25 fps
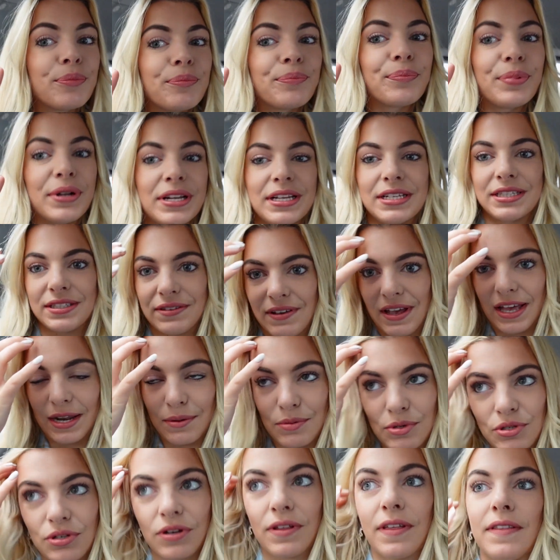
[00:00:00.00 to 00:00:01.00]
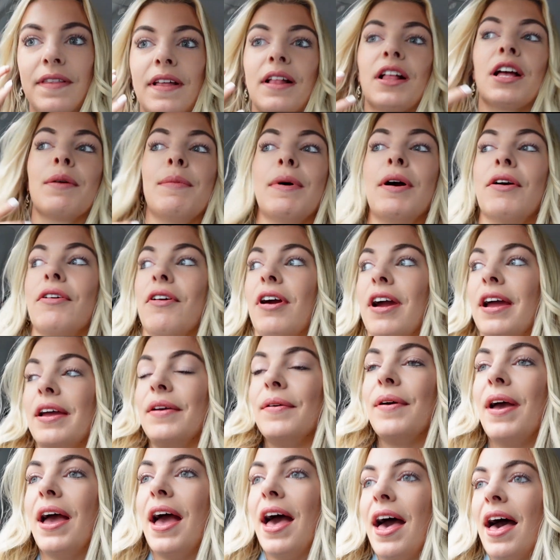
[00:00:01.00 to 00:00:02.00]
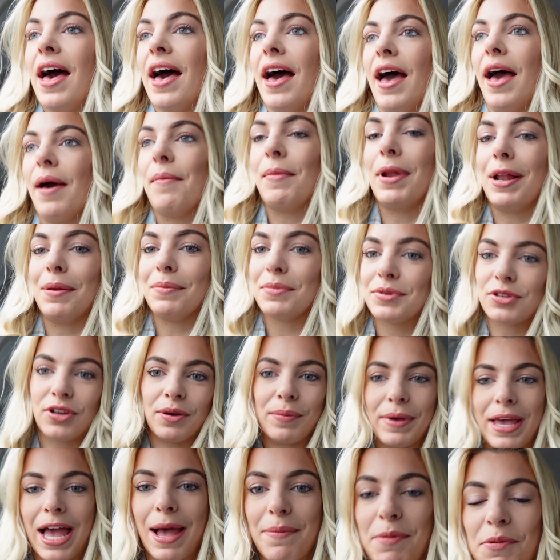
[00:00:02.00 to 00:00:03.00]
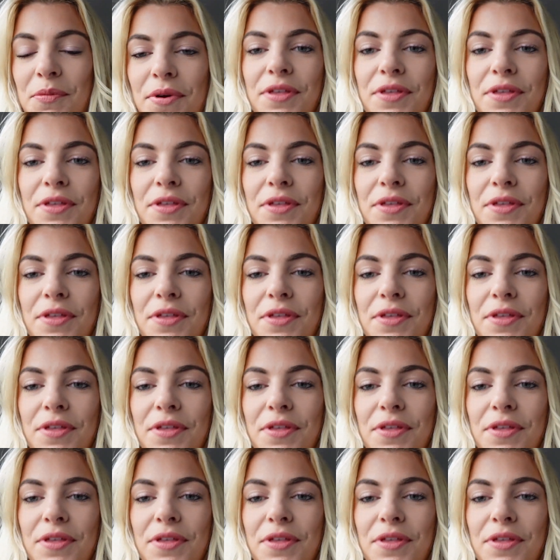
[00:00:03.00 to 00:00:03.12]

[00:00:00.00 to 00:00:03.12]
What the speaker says: But it's fine, I'm sure that they'll come out great and I'm sure I'll be happy